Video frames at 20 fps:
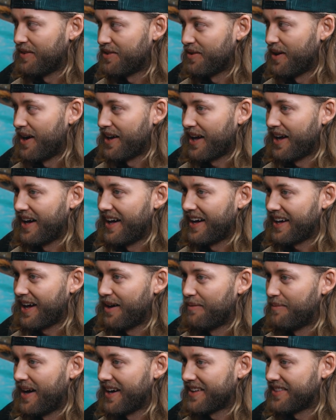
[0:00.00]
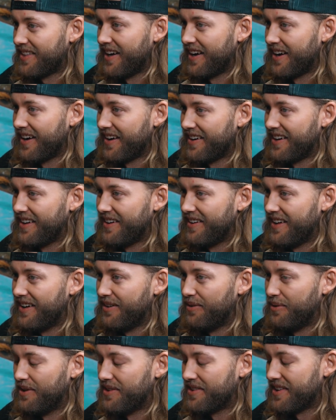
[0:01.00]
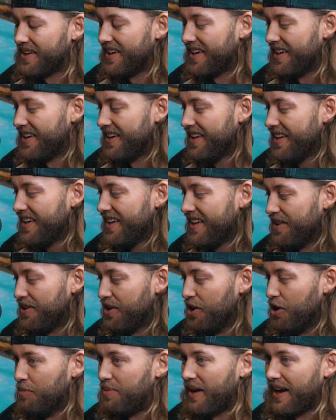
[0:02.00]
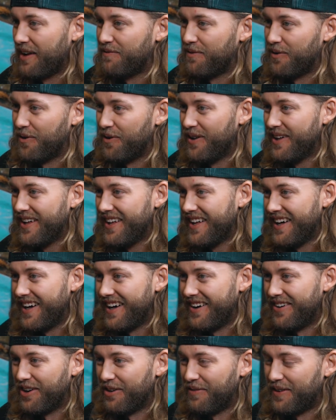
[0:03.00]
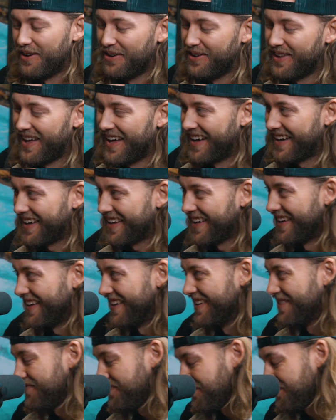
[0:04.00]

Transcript: And so I got back there, and it was a little painful. I don't know if I'll do that again.